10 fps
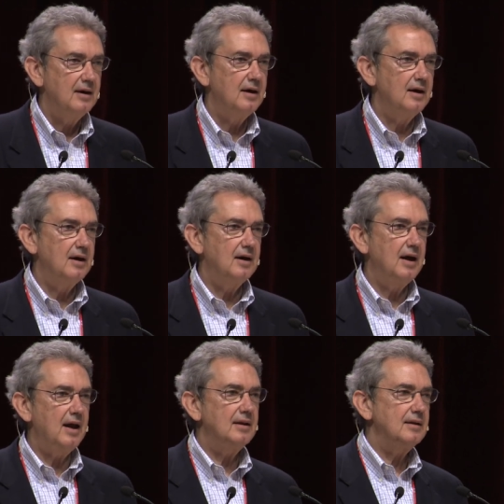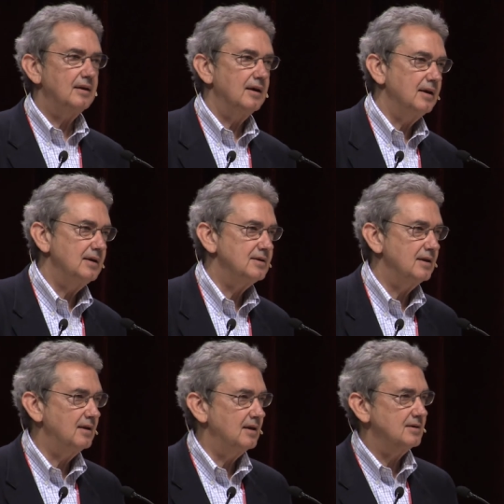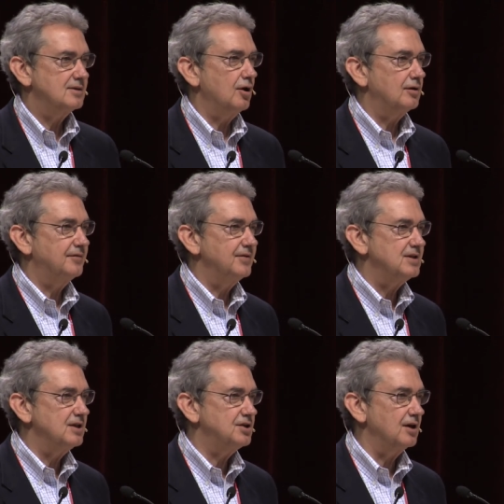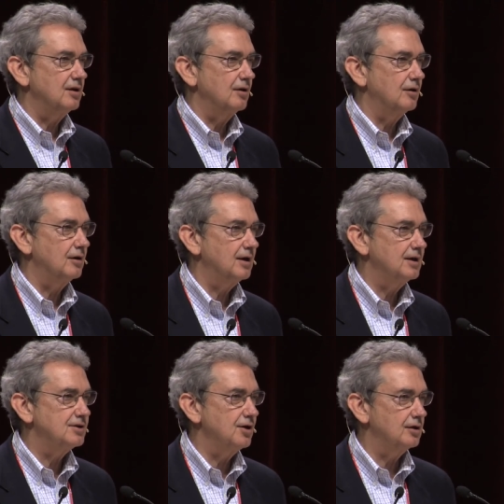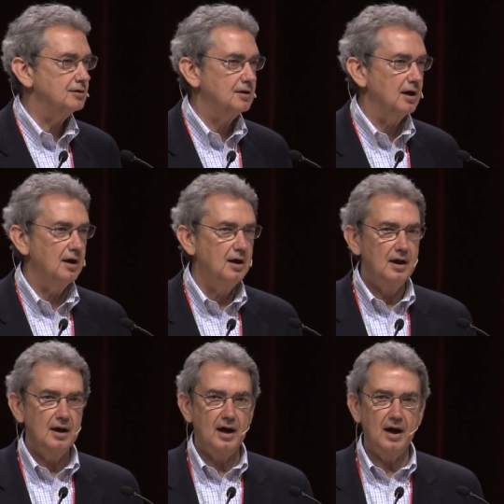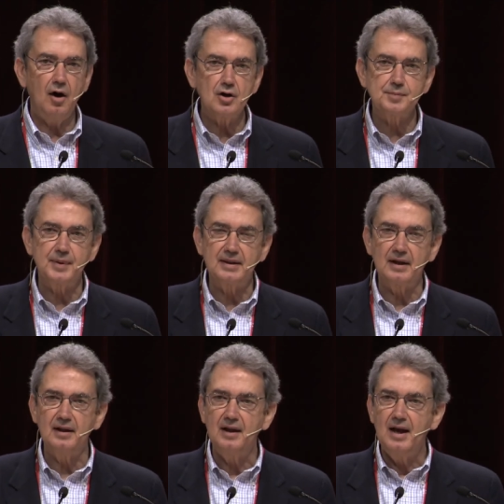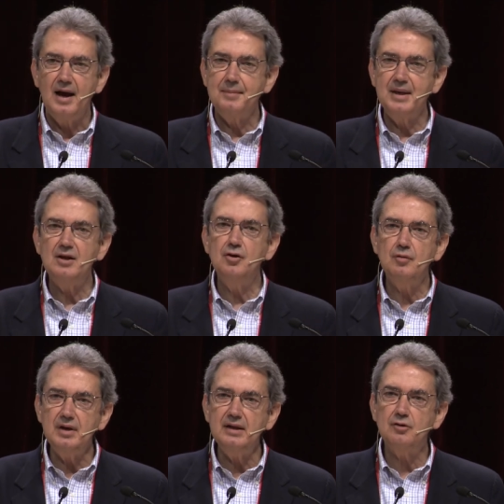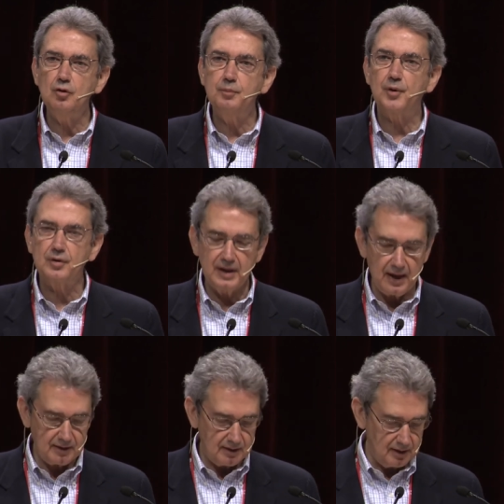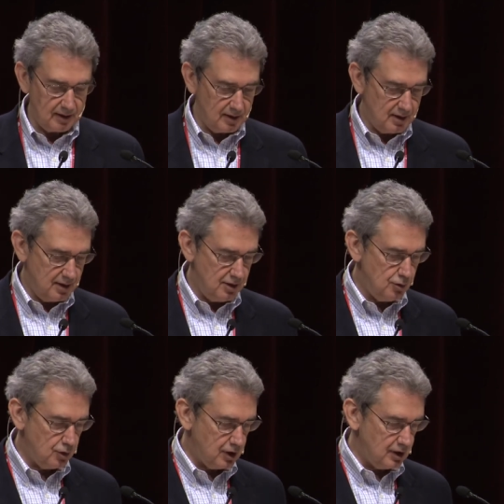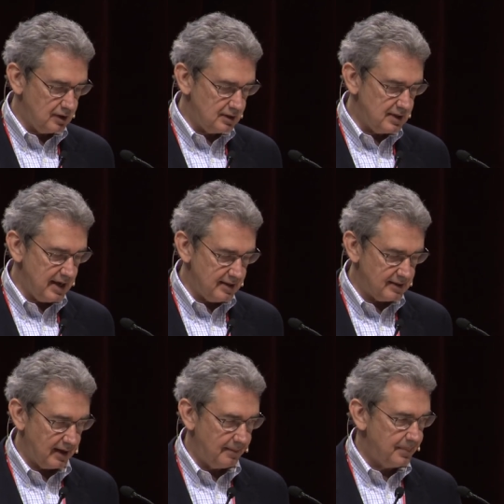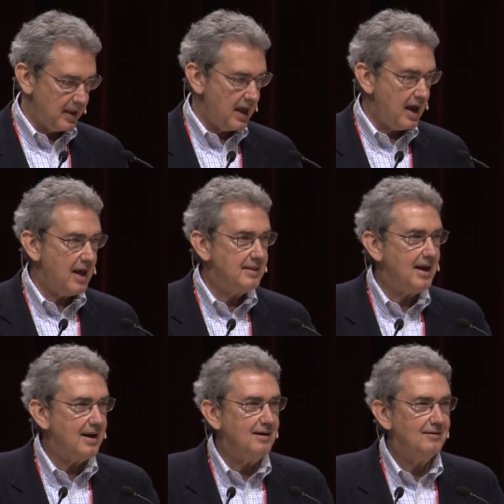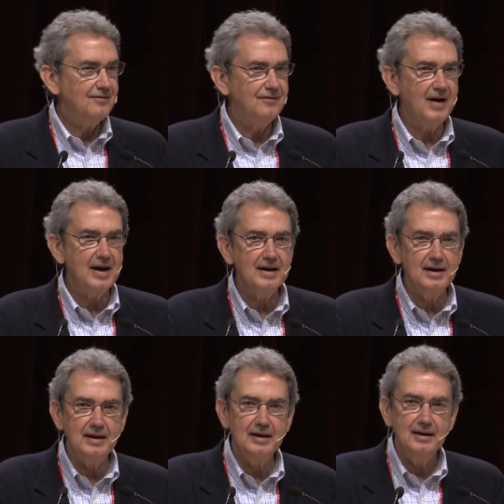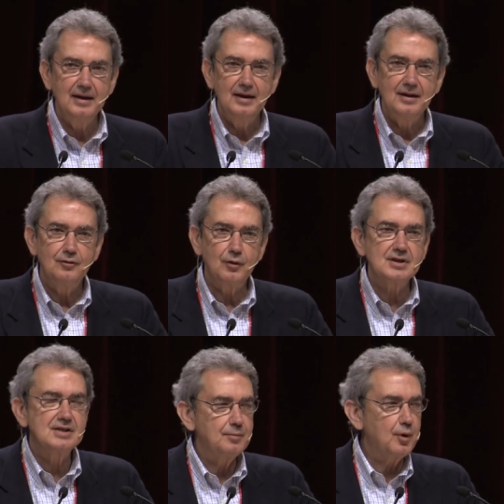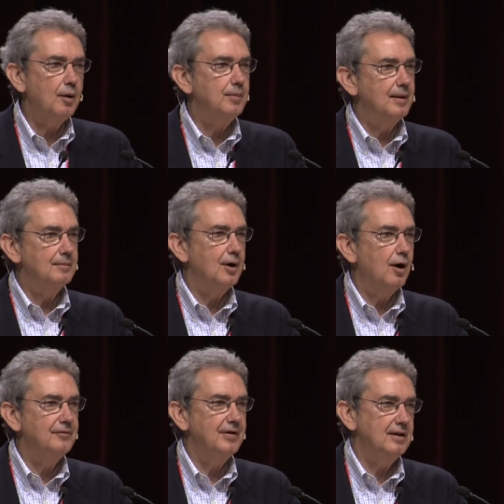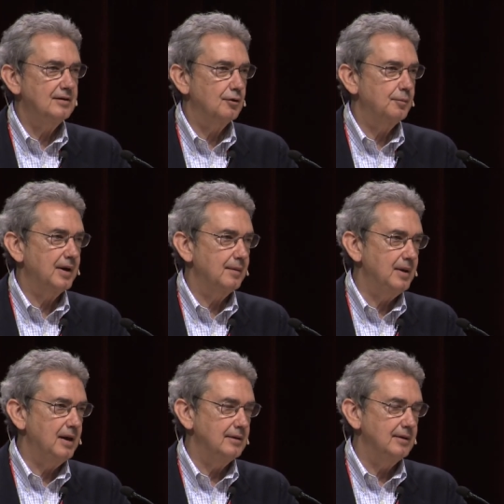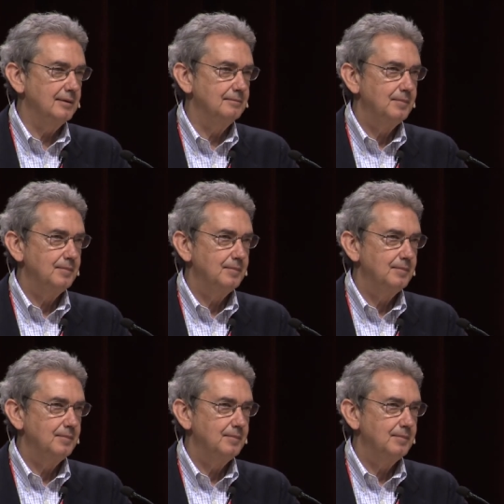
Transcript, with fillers: Uh, and uh, his, it's not a physician or it's not uh, a hospital. I mean, you need to protect your data. And then finally, there is the problem of interoperability.